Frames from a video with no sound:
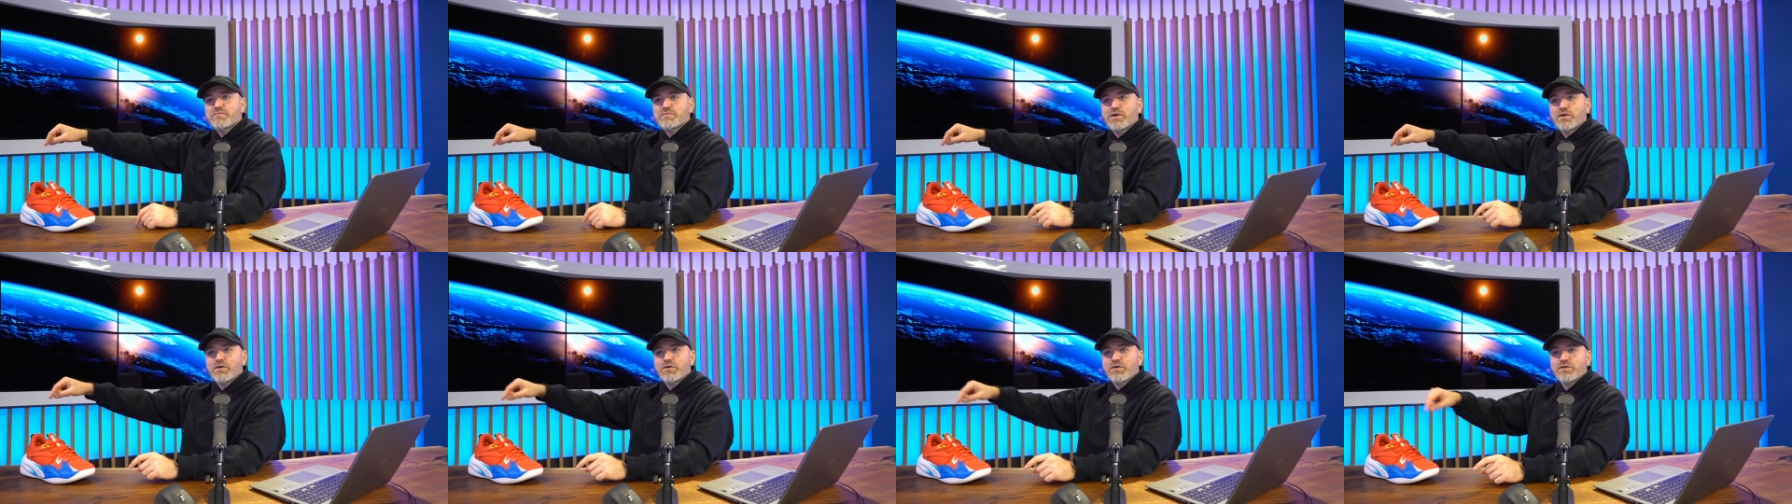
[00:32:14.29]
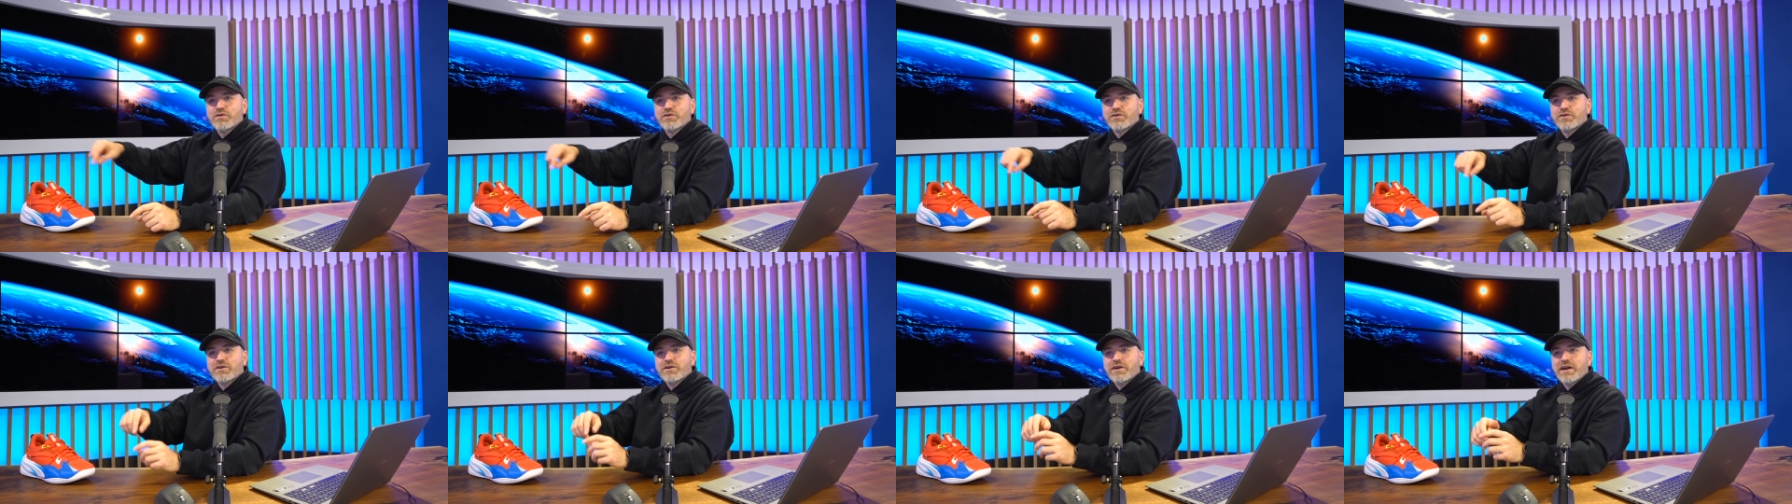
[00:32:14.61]

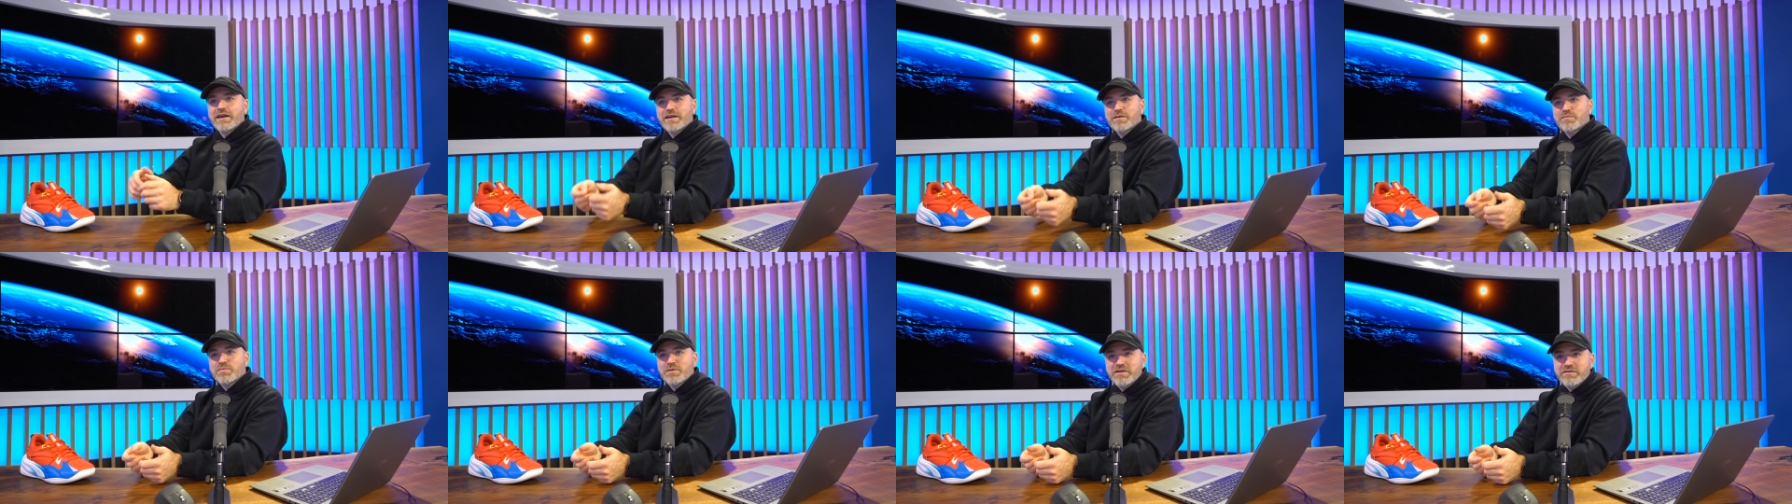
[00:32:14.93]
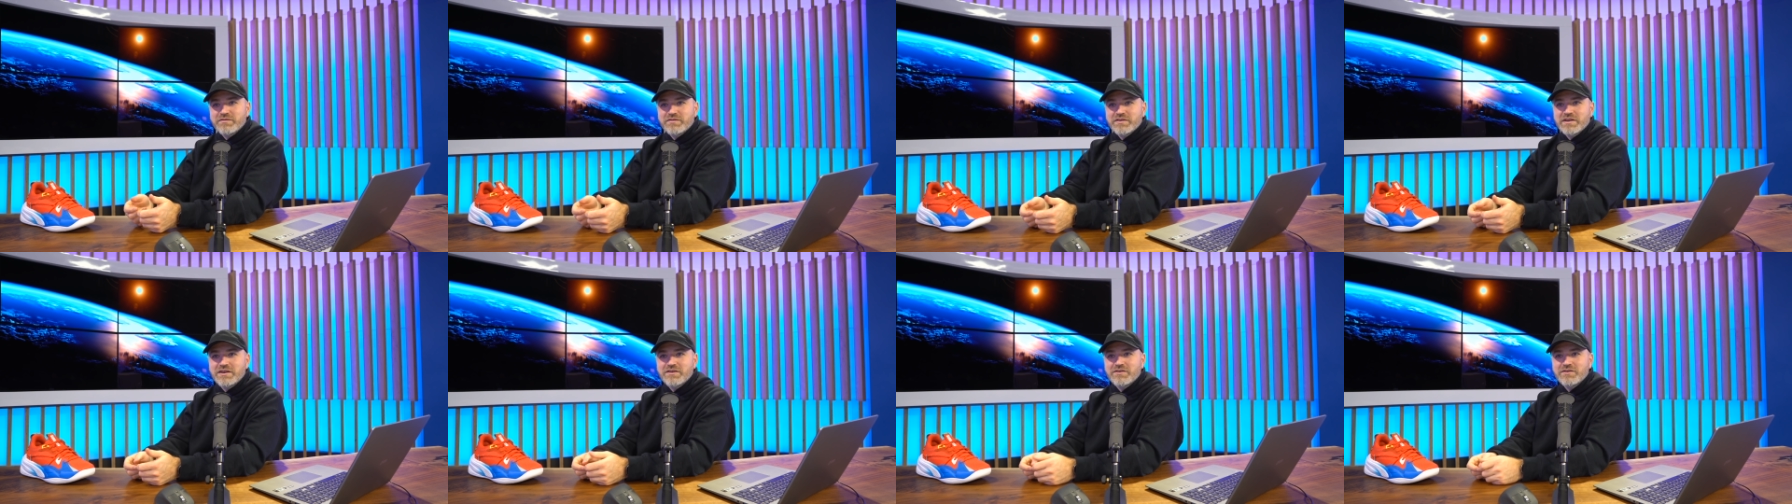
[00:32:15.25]
mode, or I can play
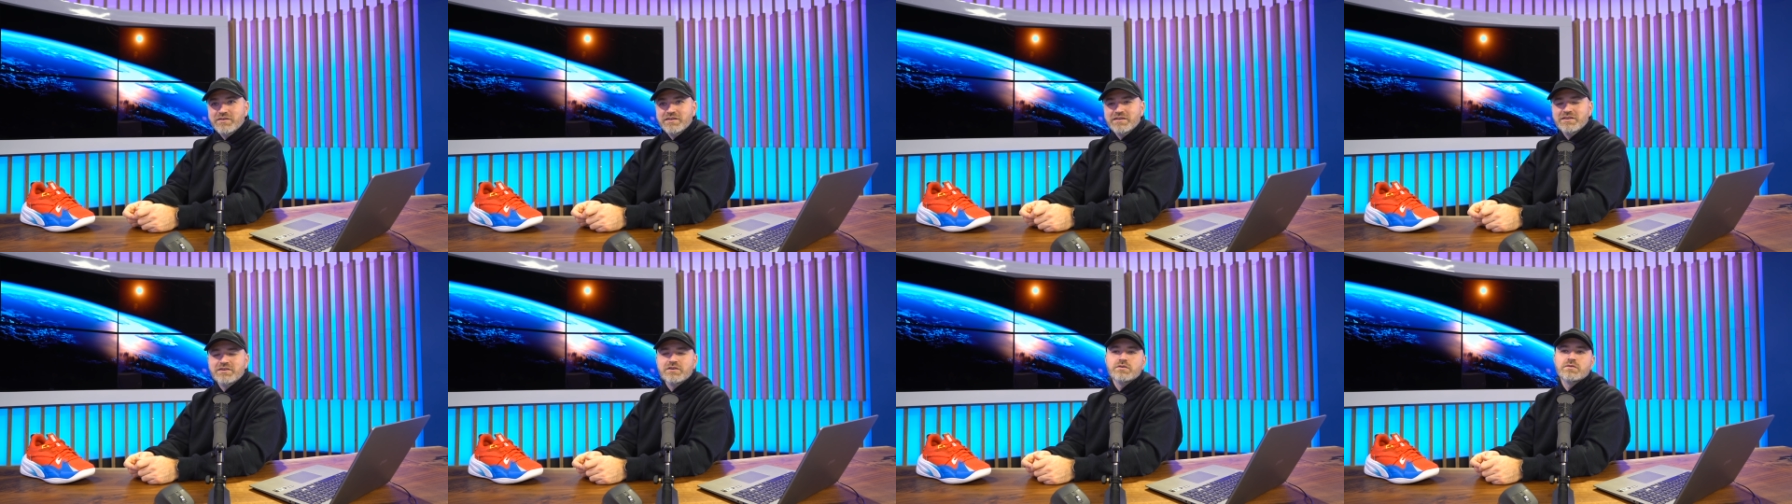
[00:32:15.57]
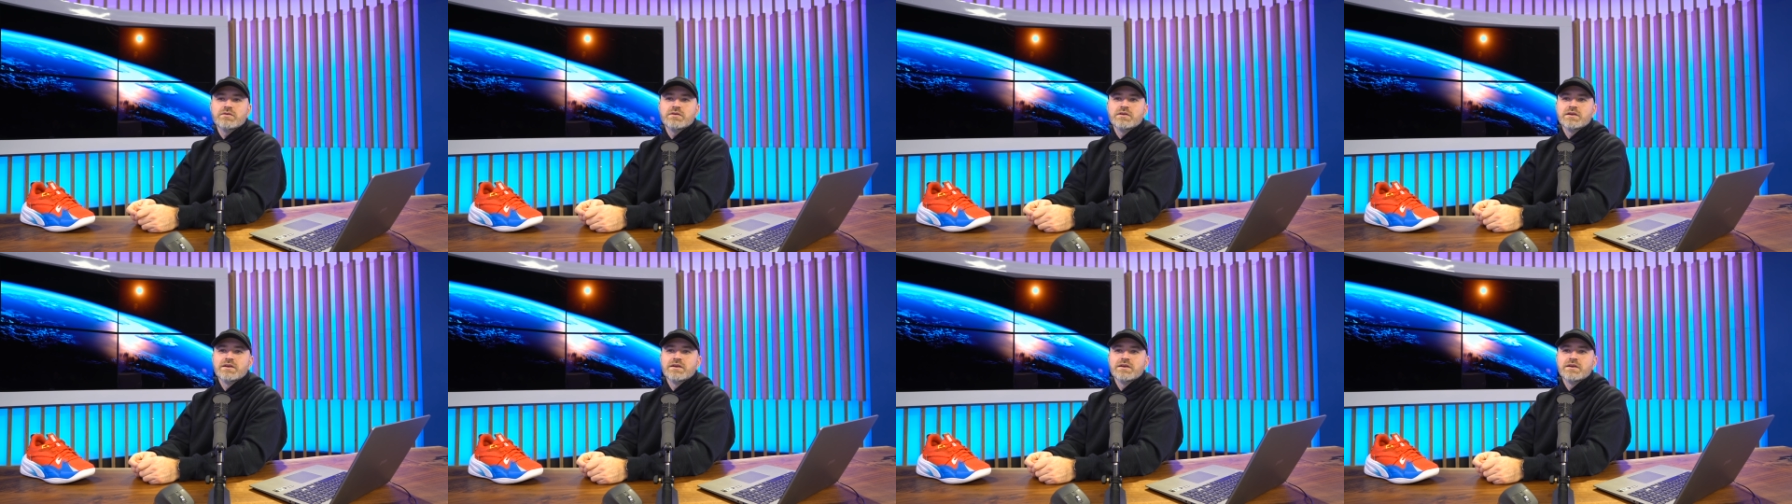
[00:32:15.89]
video, you know.